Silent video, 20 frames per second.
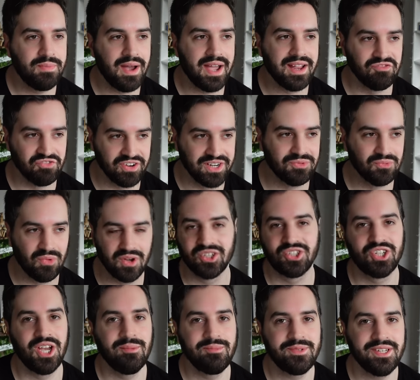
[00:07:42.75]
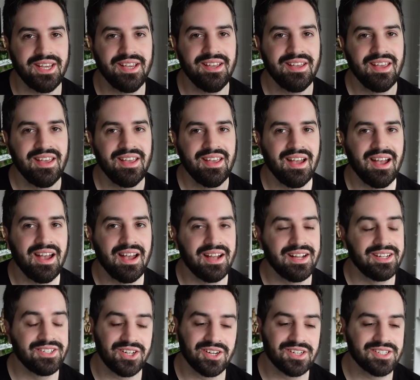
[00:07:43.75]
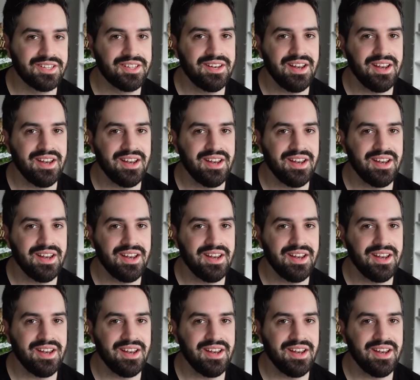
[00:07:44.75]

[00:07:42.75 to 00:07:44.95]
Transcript: by reading one chapter, and on to the